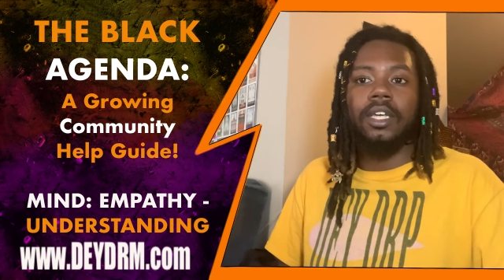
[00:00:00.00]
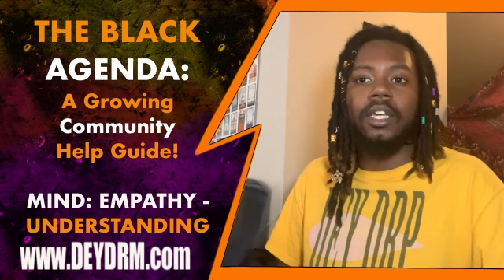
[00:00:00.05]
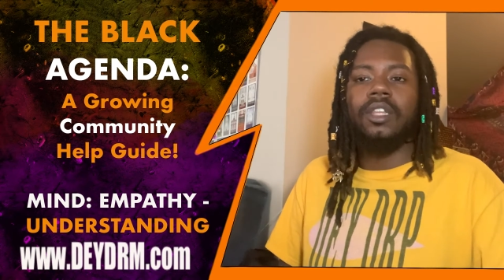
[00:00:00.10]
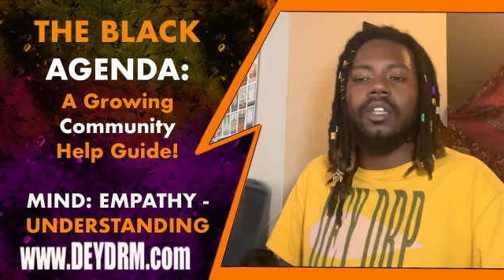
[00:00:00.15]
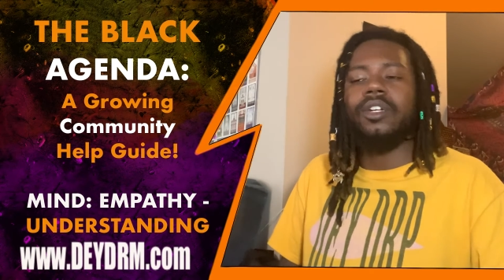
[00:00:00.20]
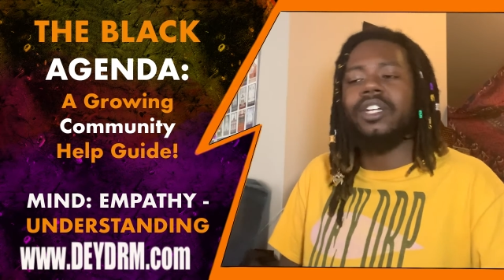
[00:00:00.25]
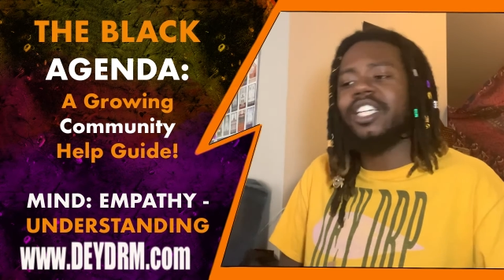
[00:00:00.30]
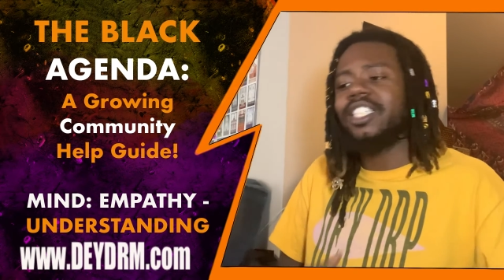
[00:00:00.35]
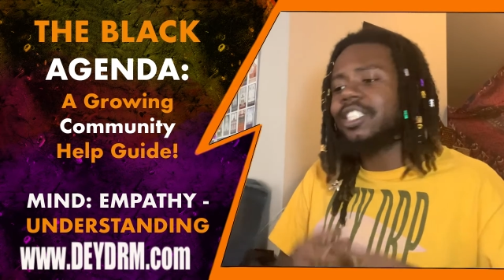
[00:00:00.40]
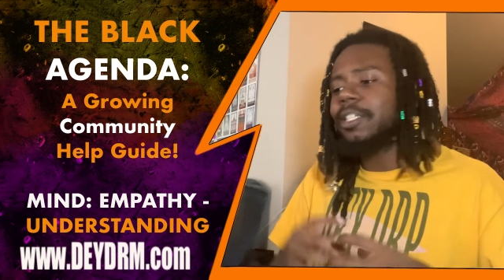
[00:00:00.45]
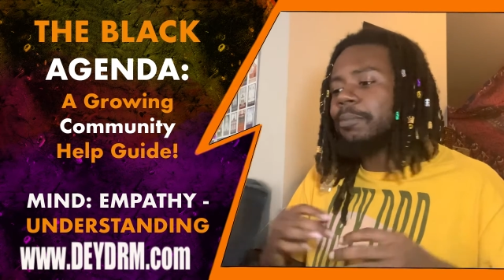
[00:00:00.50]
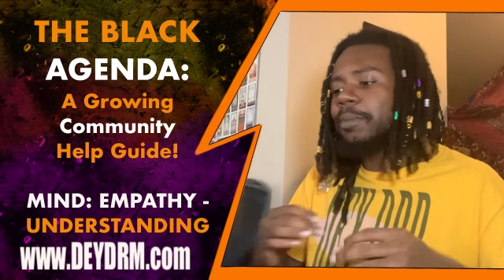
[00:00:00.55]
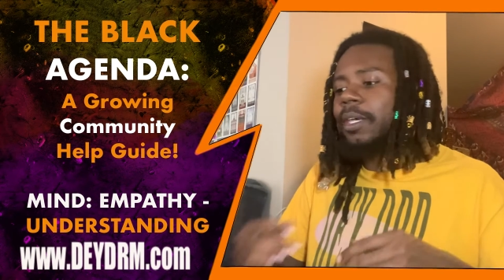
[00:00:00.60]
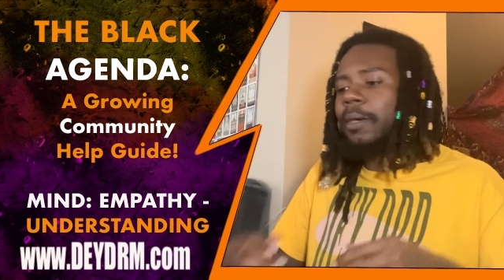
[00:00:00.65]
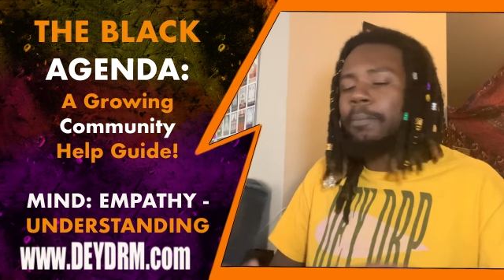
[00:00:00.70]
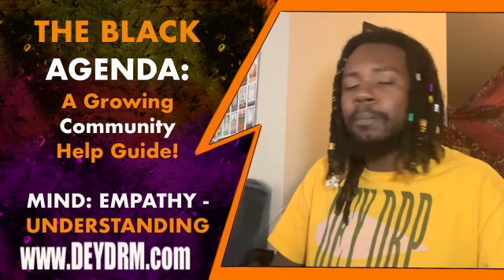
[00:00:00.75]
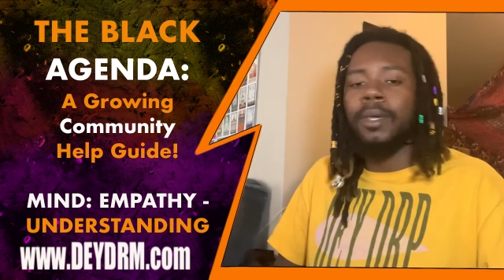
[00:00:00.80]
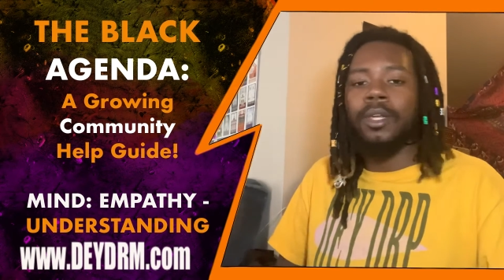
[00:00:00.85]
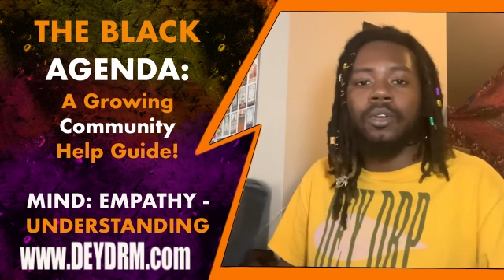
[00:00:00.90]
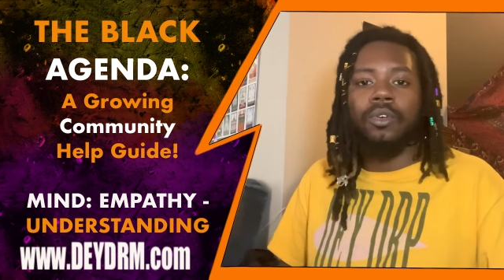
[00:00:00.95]
There needs to be a
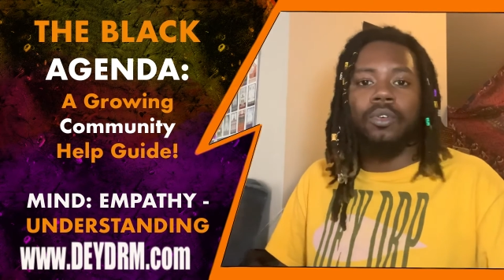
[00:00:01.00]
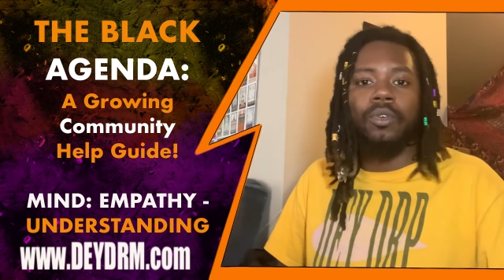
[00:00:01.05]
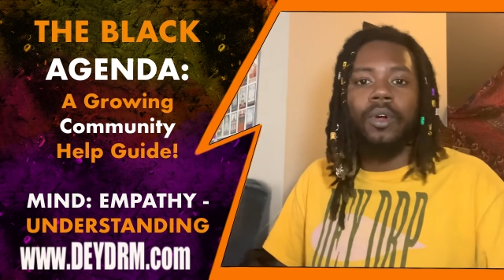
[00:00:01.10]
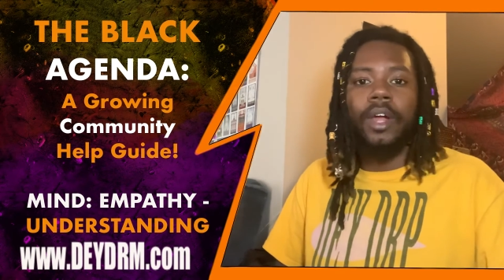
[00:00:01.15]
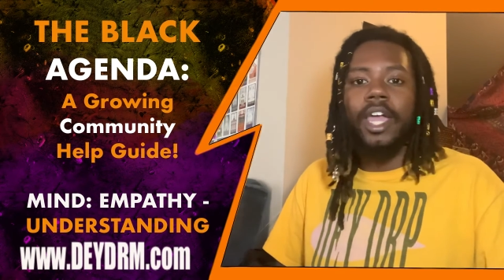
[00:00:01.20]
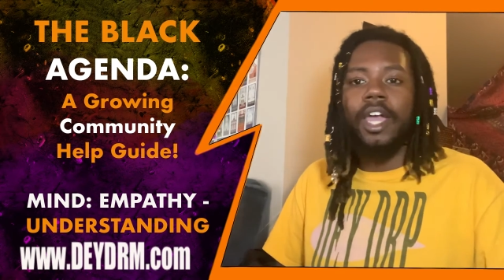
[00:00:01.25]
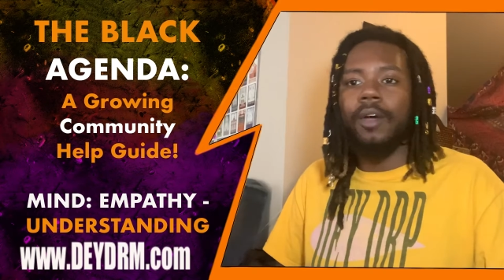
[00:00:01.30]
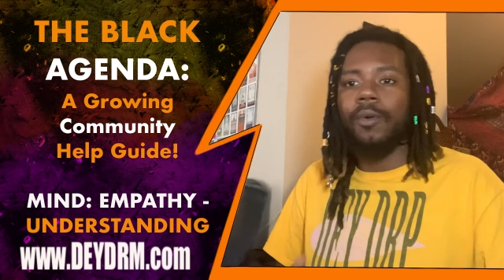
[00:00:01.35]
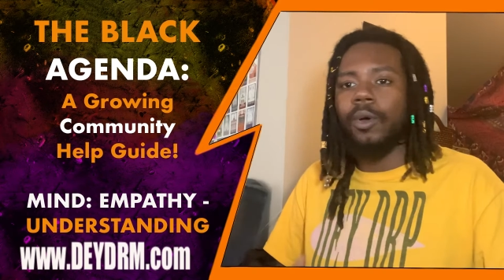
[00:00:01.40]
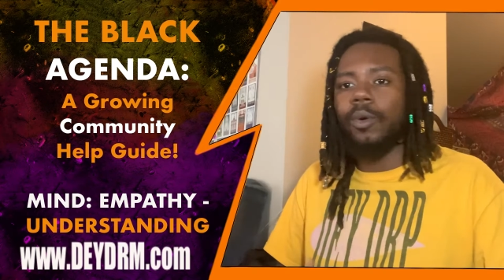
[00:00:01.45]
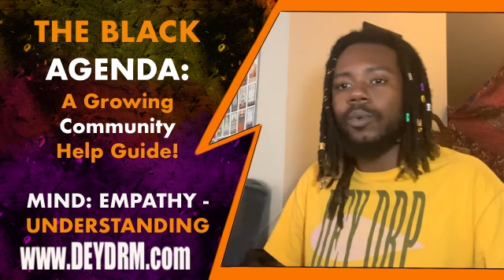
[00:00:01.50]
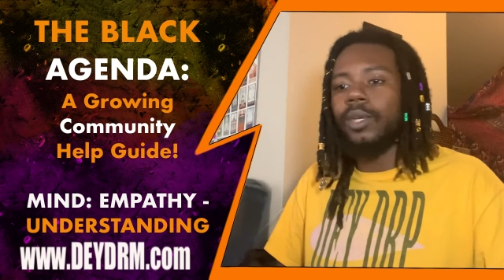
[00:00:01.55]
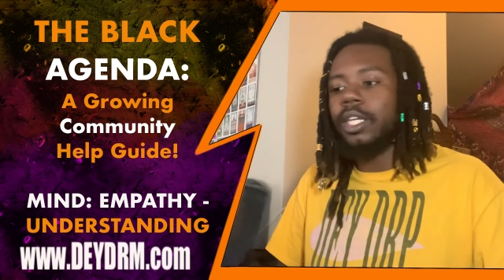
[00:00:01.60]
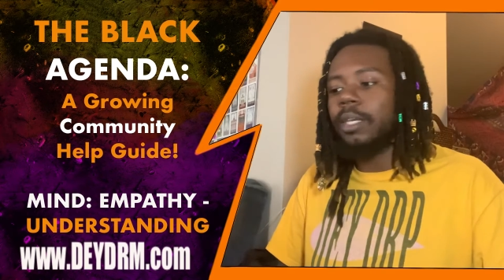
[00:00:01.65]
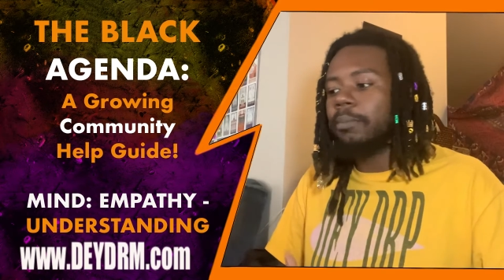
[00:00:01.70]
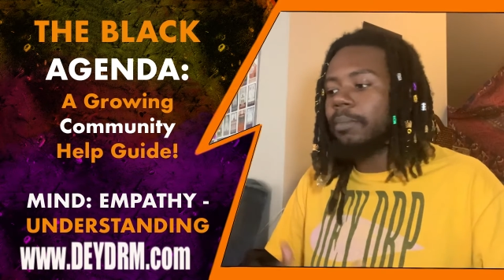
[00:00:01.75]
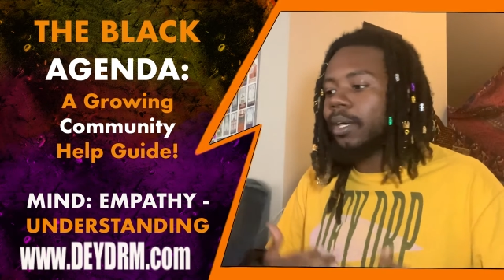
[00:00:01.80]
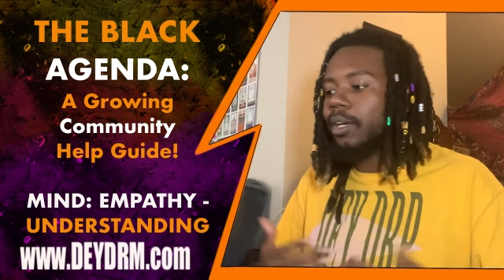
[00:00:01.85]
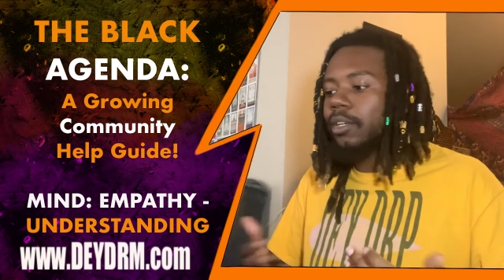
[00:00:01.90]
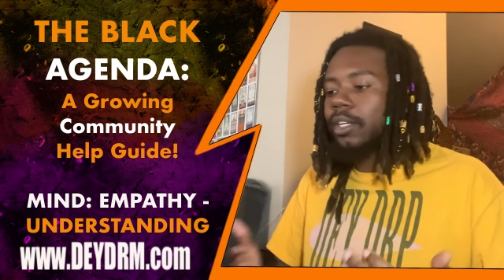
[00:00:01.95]
middle ground where we
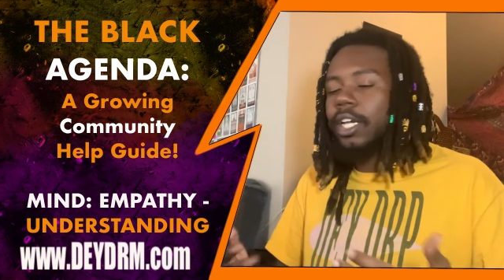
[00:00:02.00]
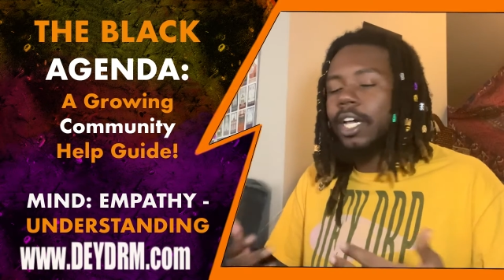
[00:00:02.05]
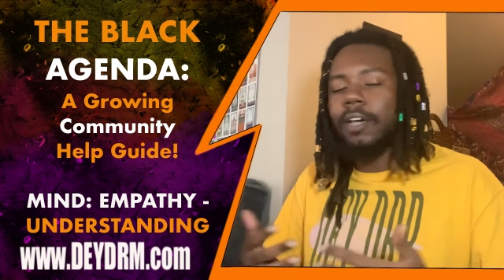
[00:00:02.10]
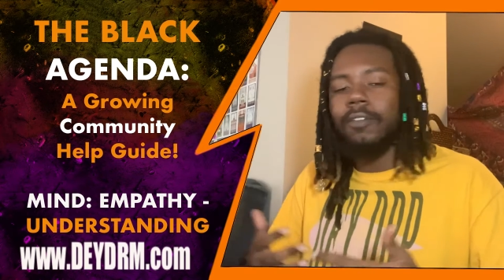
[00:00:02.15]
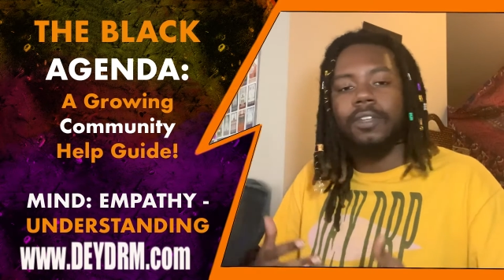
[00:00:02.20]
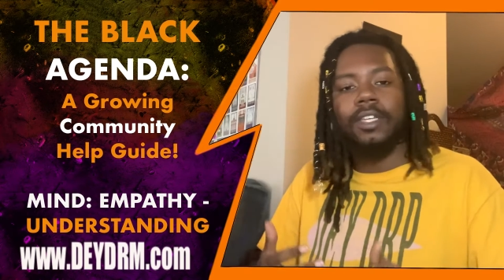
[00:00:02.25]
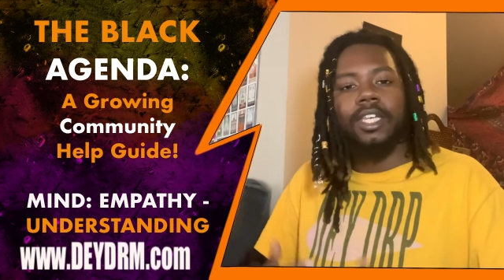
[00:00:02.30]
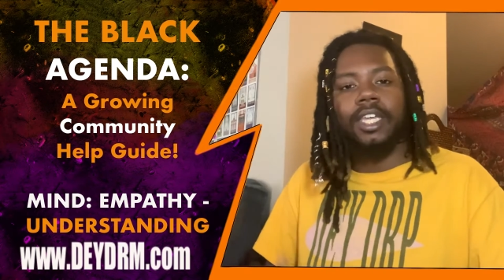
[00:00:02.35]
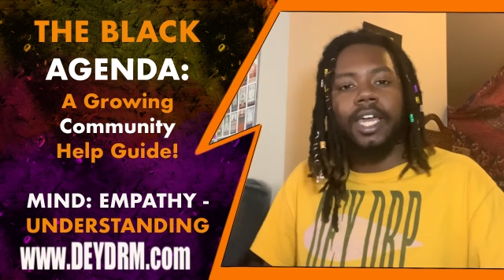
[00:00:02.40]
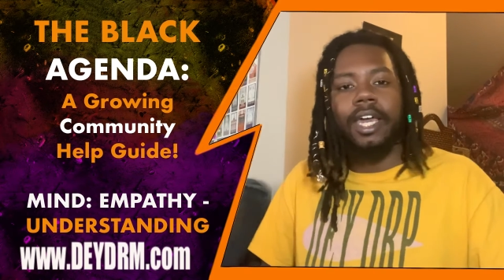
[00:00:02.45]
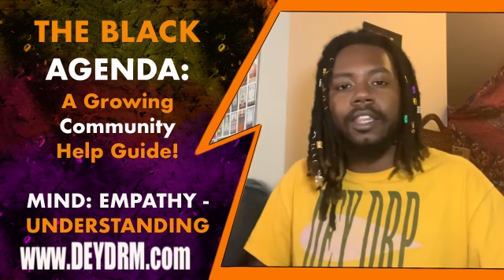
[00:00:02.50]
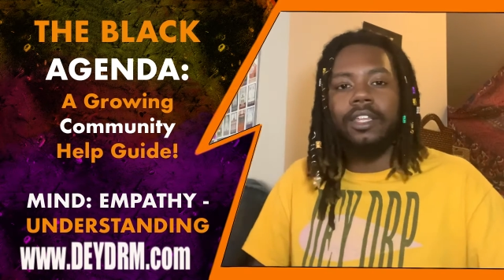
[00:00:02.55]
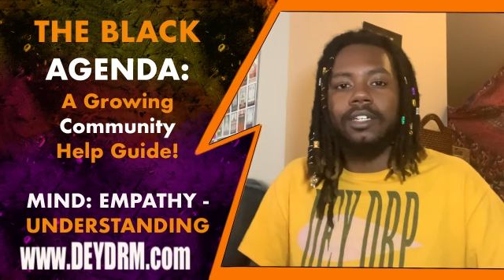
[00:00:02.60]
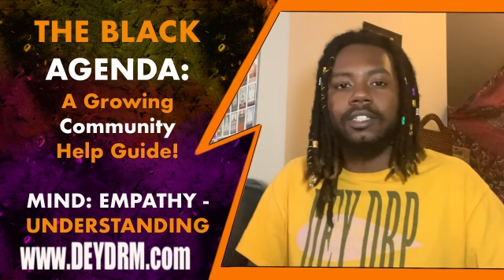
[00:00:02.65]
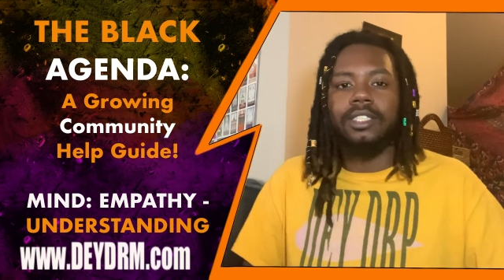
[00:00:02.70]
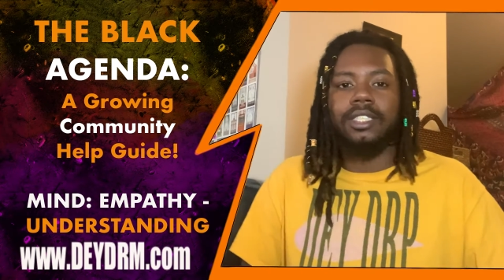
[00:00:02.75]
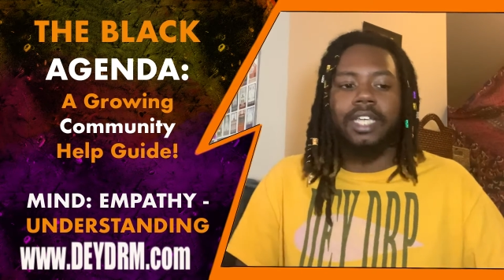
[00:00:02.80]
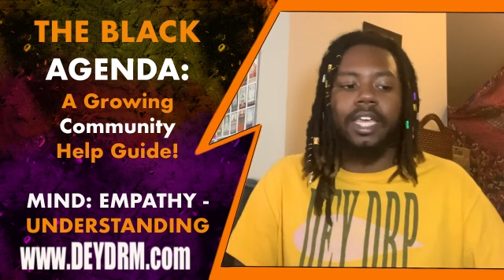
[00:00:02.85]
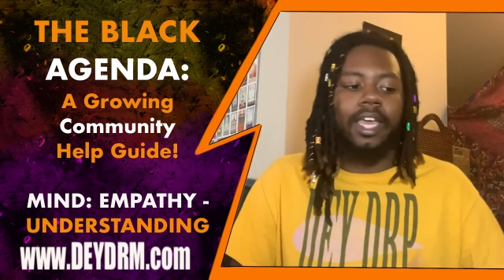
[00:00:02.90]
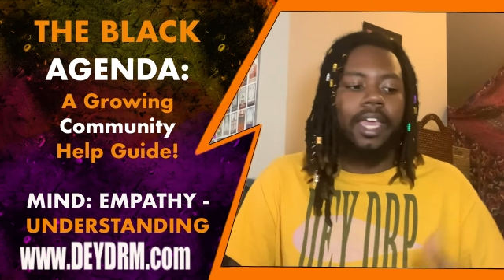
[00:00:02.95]
can be able to come together and
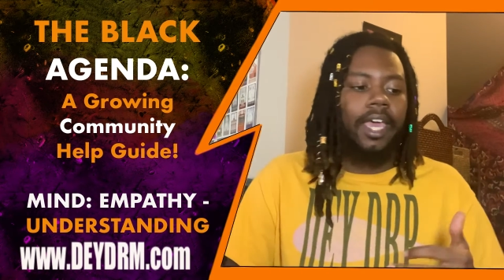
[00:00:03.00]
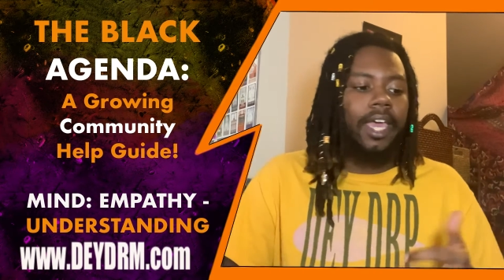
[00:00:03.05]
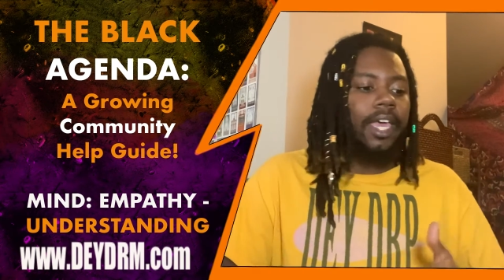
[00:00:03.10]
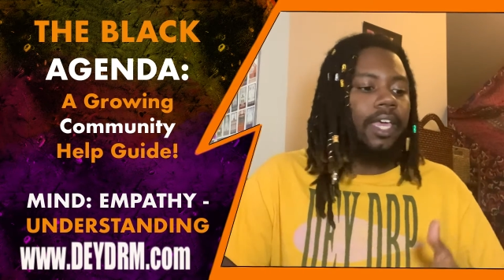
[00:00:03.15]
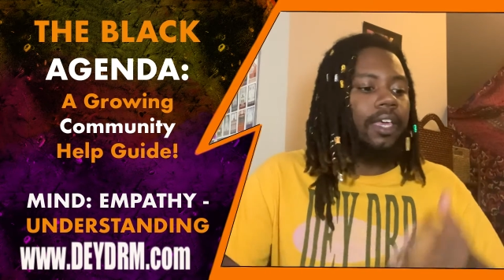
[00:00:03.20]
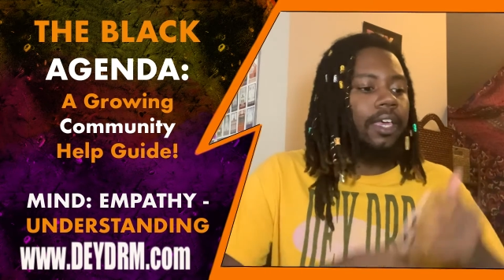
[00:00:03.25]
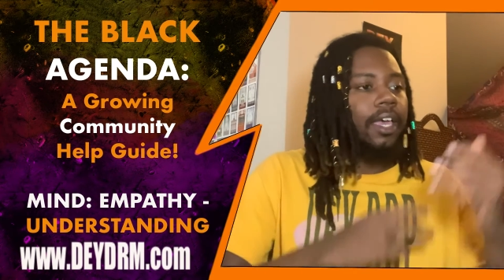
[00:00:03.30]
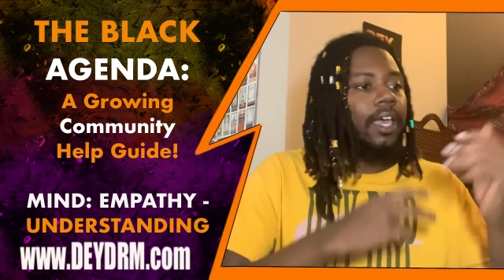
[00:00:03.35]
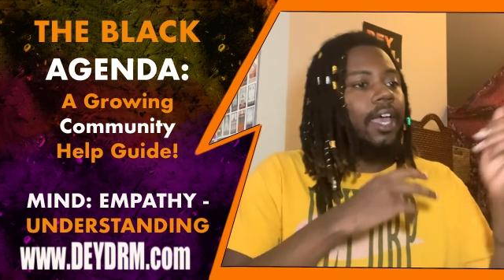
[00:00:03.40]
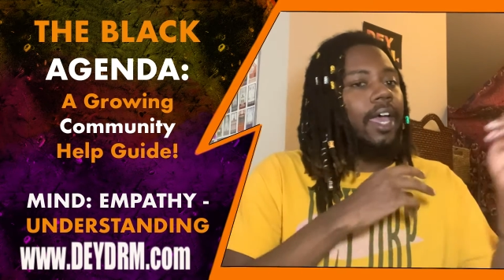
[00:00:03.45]
say, hey,